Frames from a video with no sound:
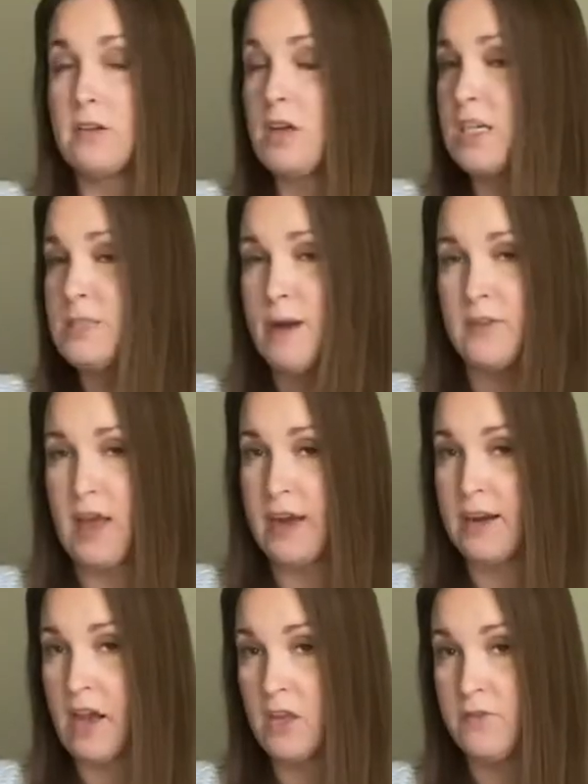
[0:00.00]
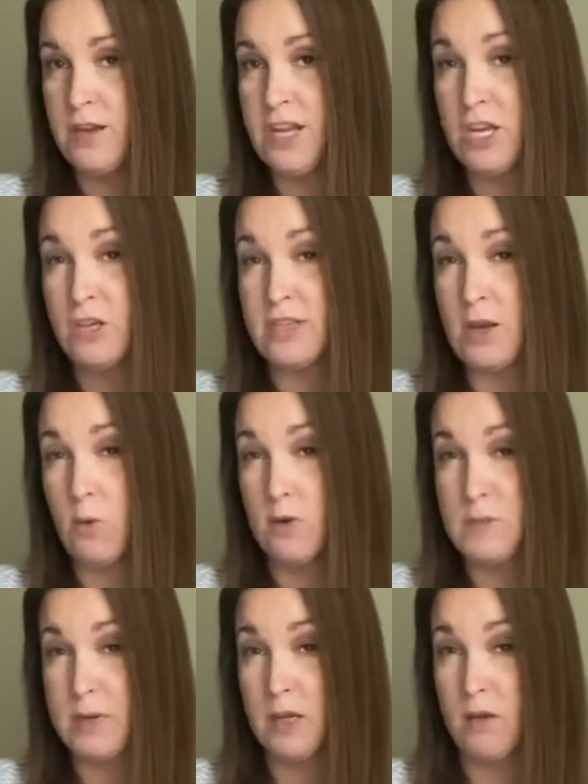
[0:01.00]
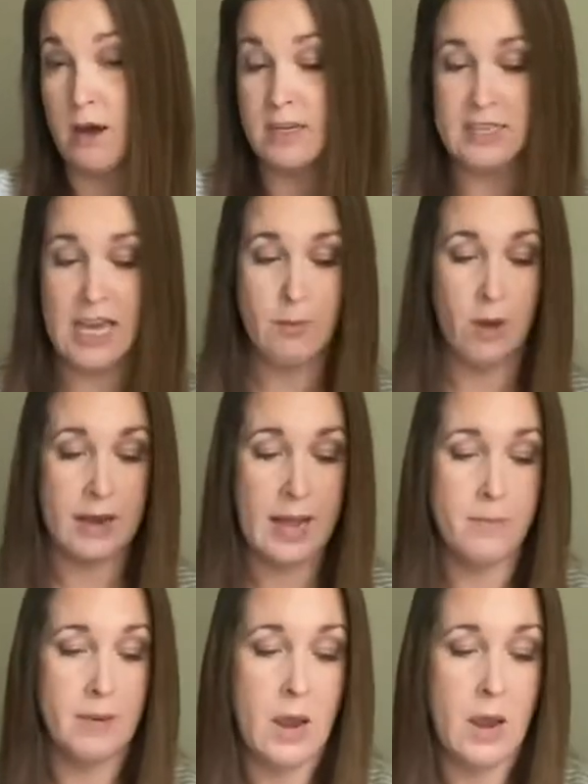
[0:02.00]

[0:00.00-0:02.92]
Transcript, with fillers: talked about that in other videos. I won't spend a lot of time on it,